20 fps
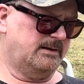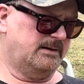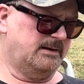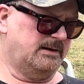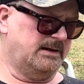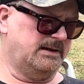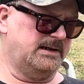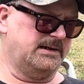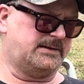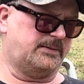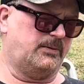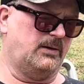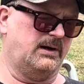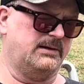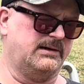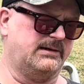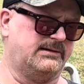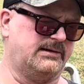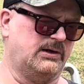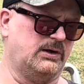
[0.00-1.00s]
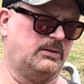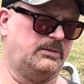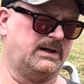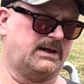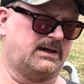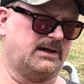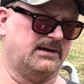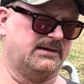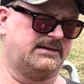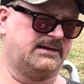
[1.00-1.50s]
and it's fun to do
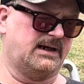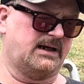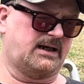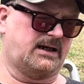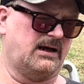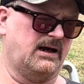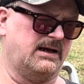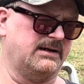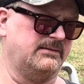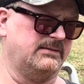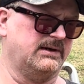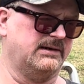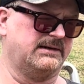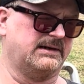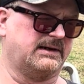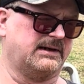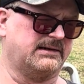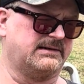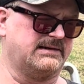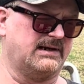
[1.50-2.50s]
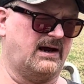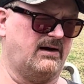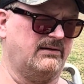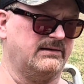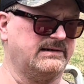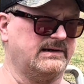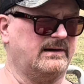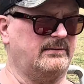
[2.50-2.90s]
because that kind of music is challenging.